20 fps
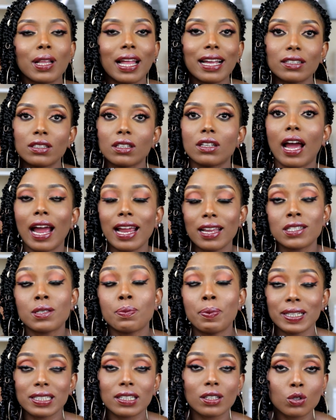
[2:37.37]
Like it's
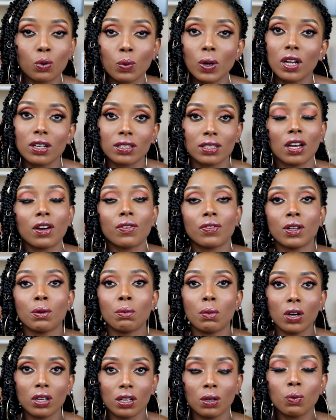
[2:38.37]
better to weigh yourself in the
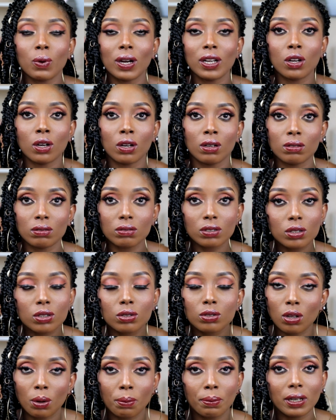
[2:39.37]
morning when your
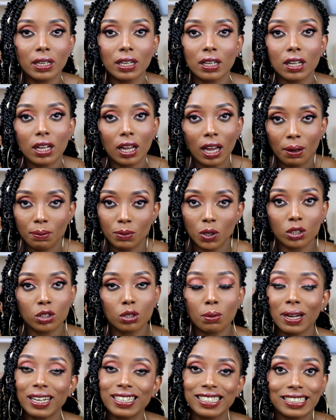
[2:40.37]

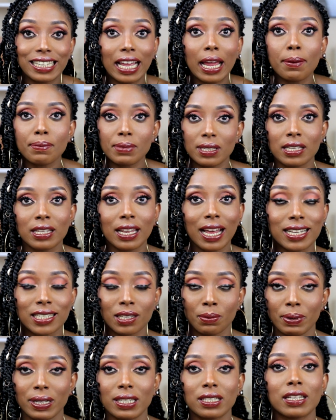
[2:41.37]
stomach is empty.
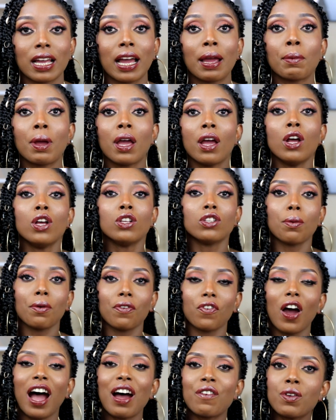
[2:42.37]
That's the best time. So
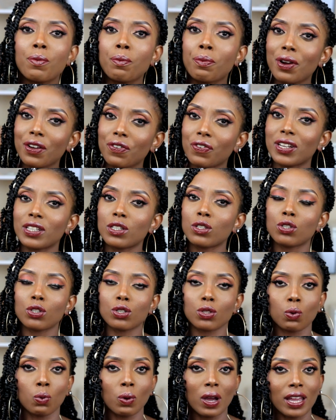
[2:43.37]
before having breakfast, you
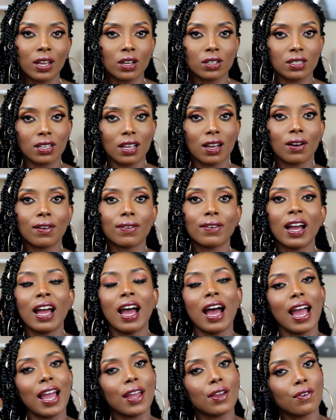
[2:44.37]
just weigh yourself
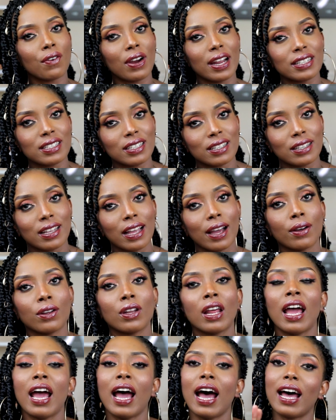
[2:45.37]
and you write it
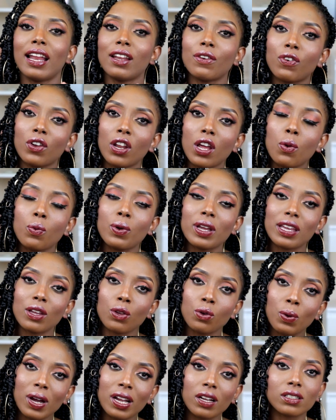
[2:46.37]
down, and the following week
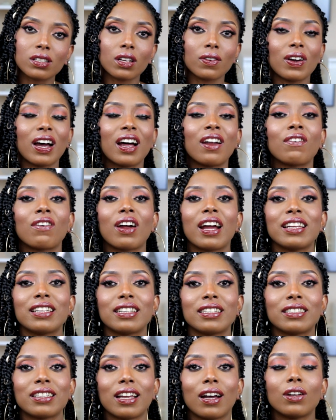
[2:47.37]
you weigh yourself and write
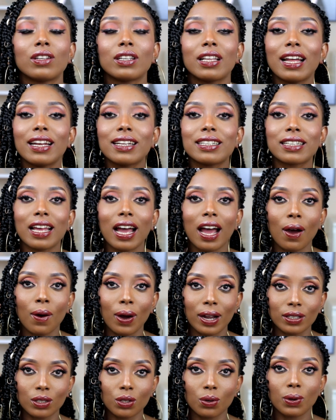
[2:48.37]
it down. That is how
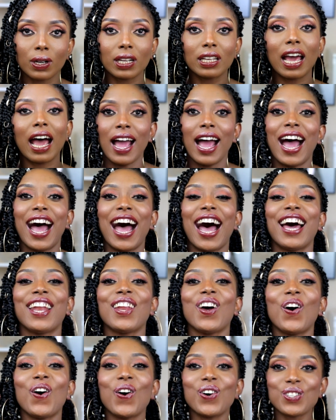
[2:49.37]
I do it.
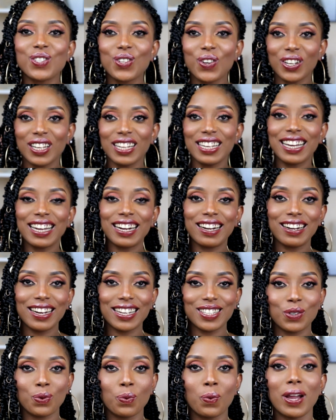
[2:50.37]
And also another
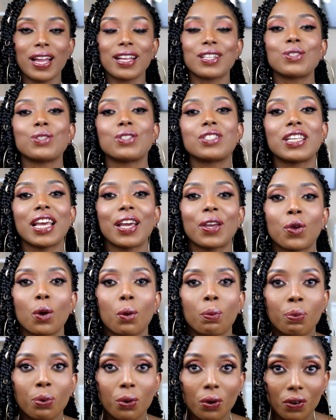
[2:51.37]
great way to check
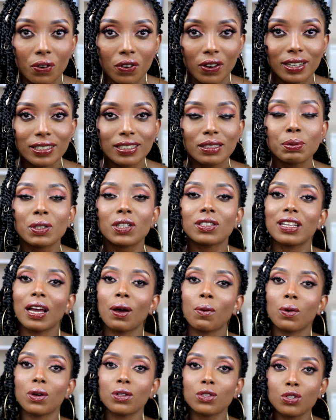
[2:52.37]
your progress, because
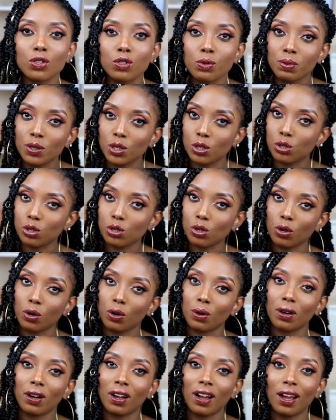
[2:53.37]
I want you to be
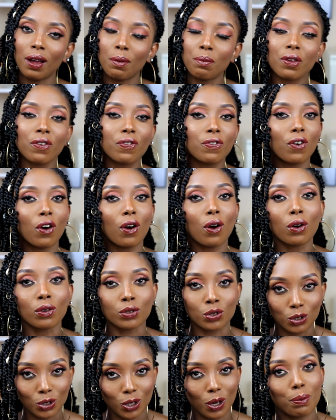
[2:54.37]
sure before
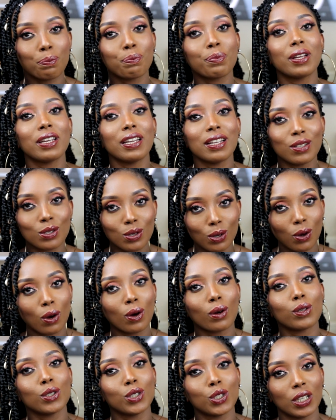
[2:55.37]
jumping into
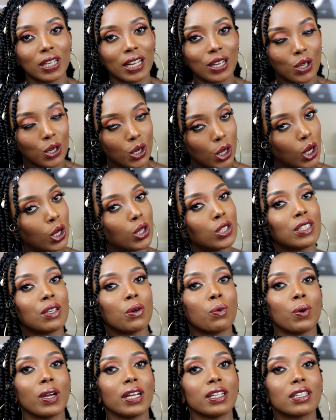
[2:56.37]
conclusion that you're not
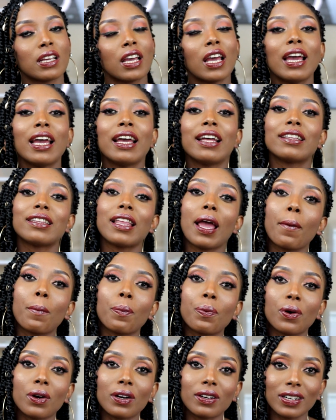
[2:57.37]
losing weight,
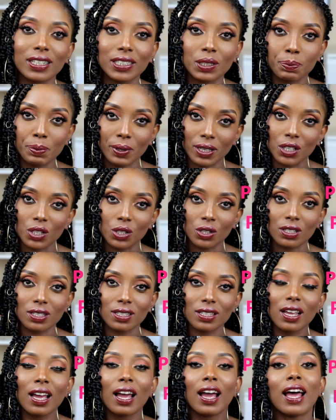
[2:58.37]
take progress
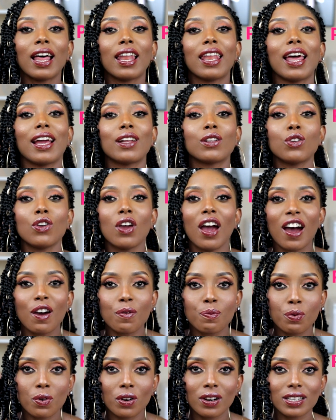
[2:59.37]
pictures. Like, do you
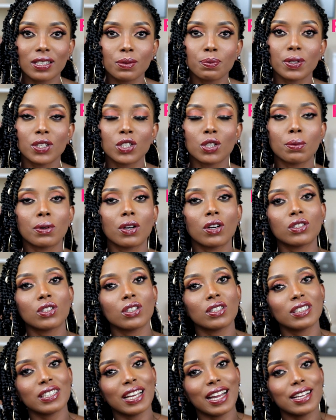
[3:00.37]
have progress picture? Because
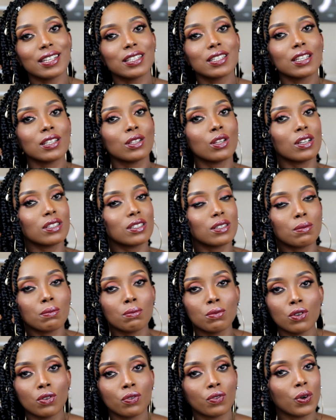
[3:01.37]
sometimes it doesn't
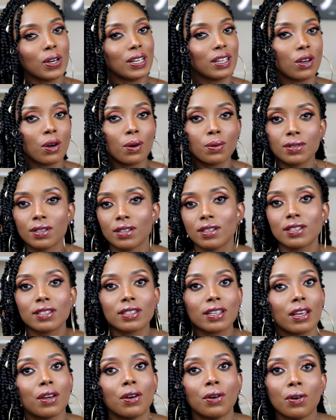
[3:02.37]
move when it comes to the
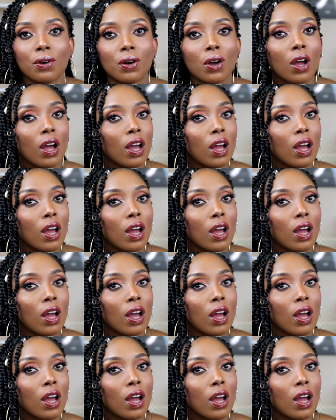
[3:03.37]
scale.